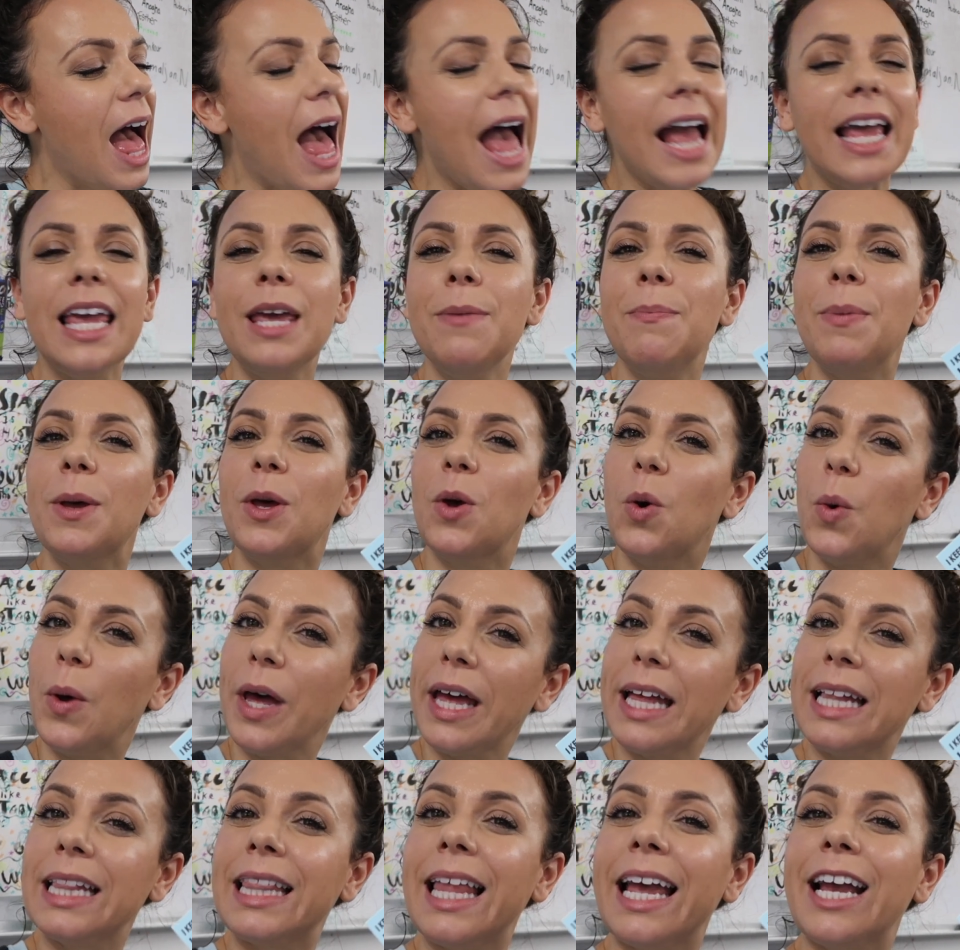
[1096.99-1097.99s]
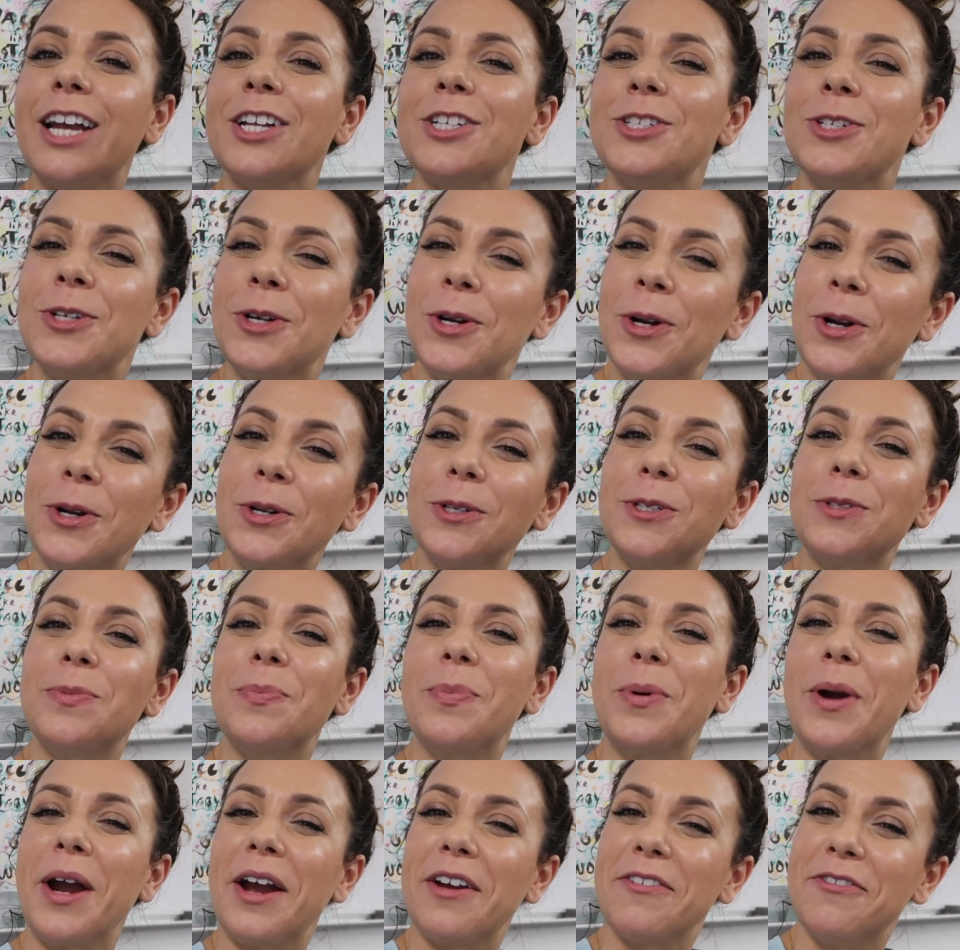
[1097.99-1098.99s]
I keep it quick like a turtle's
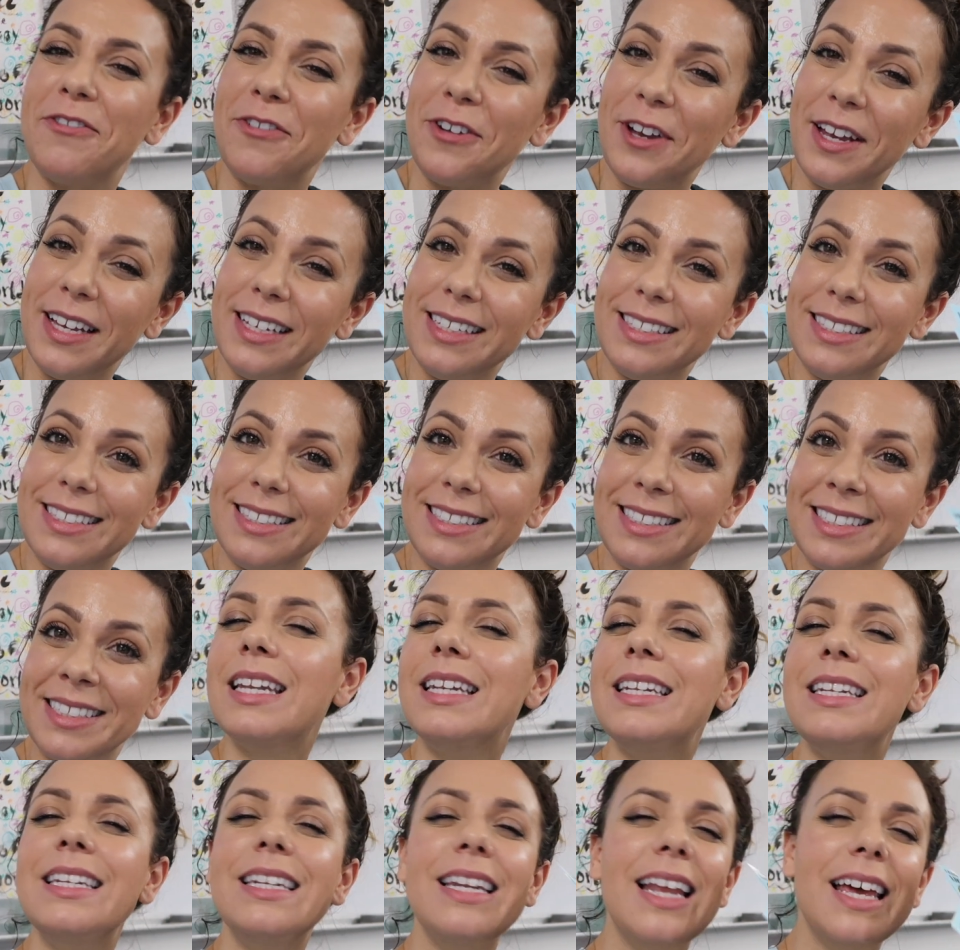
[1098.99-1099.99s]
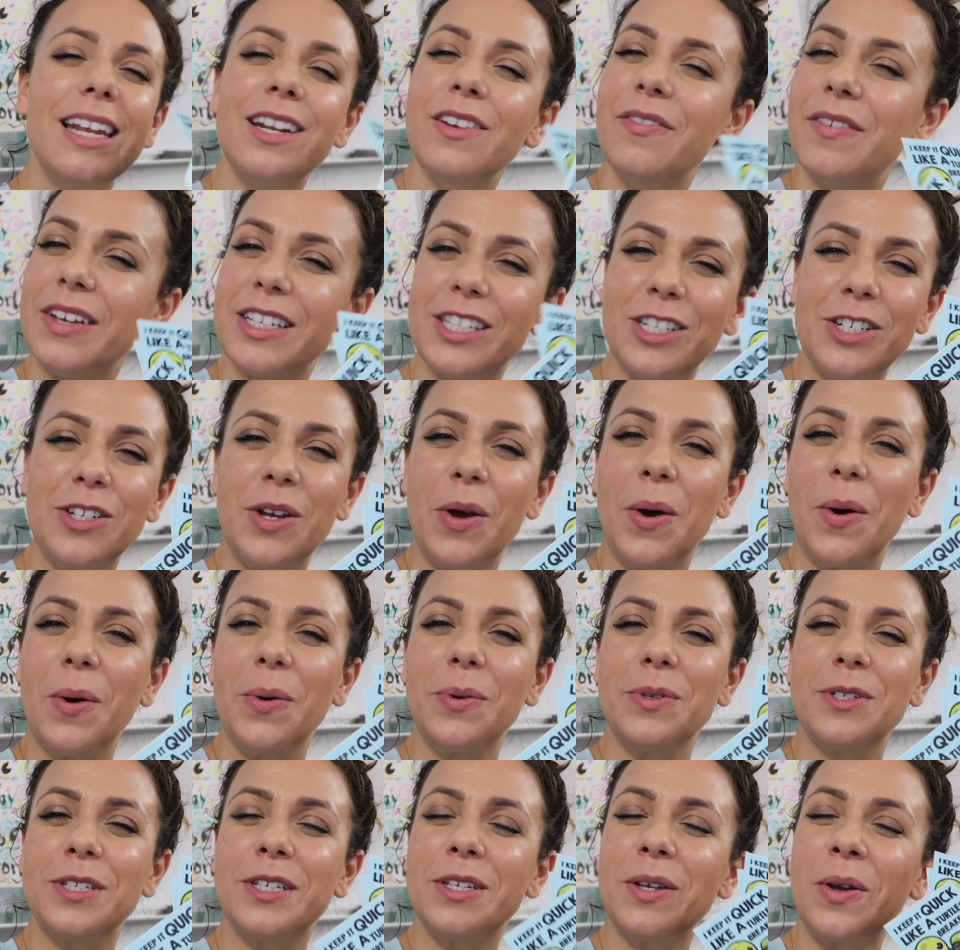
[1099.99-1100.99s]
breakfast. None of us
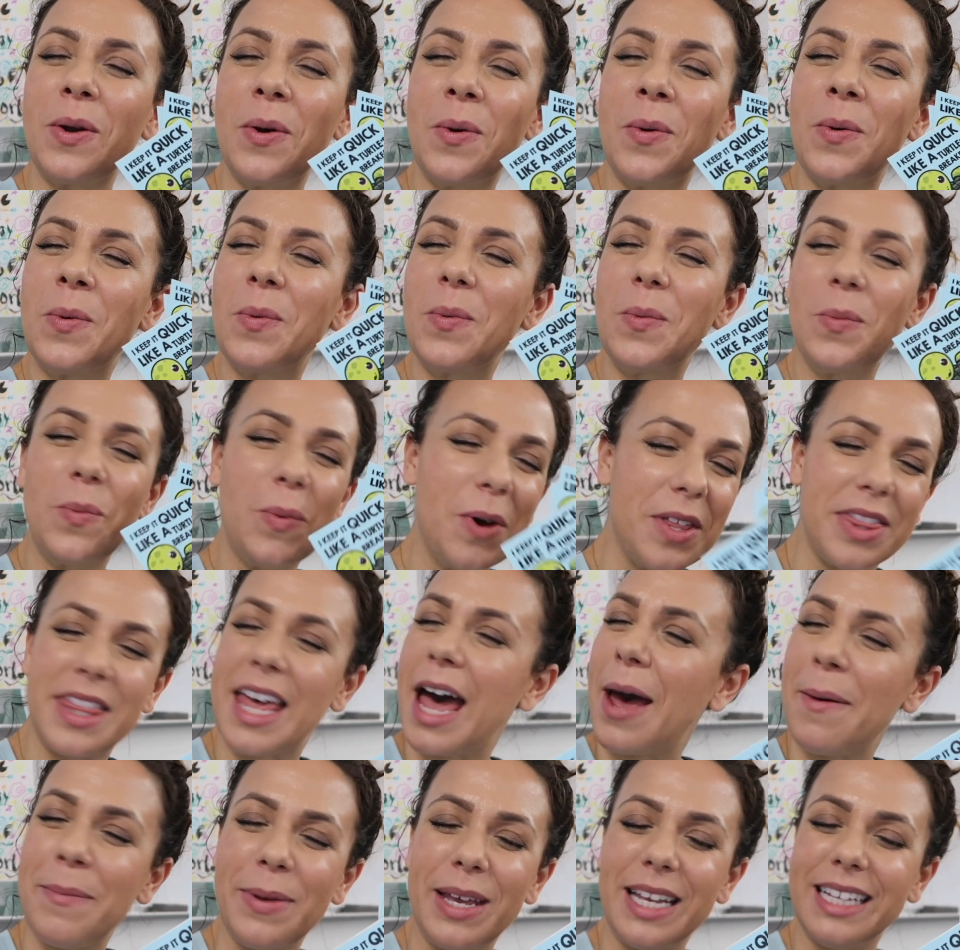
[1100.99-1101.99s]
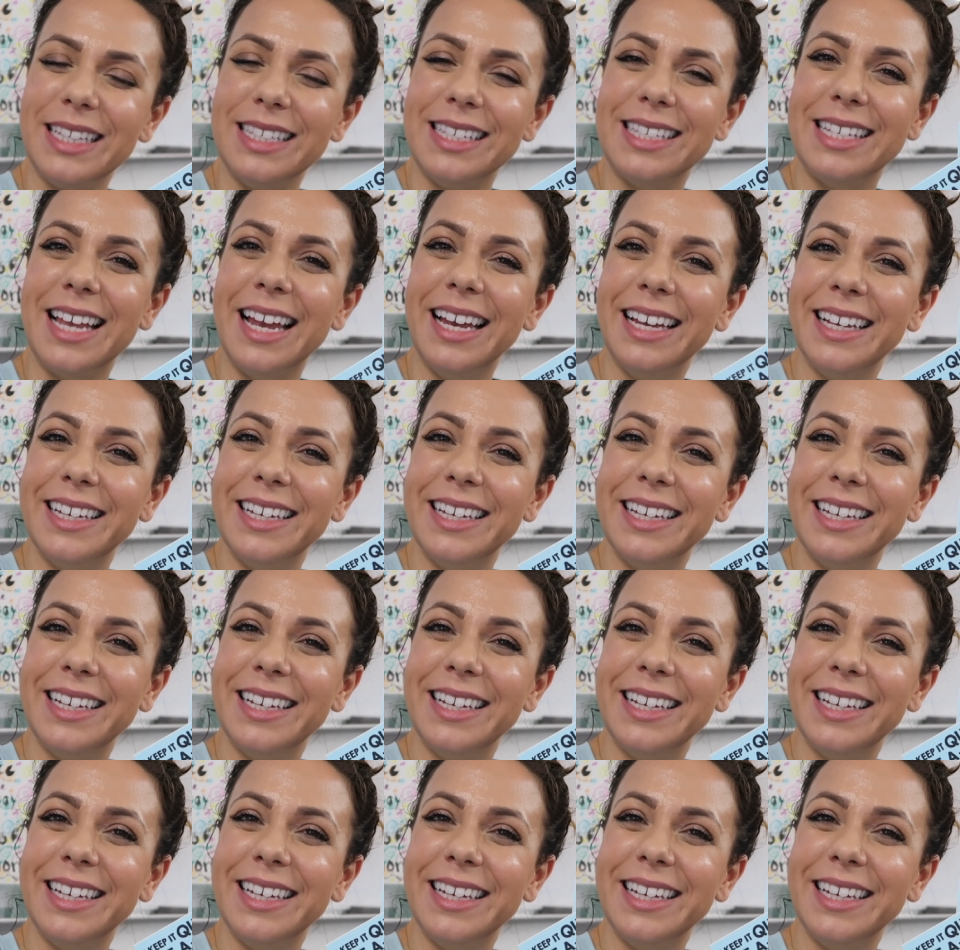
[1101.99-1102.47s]
knows what that means,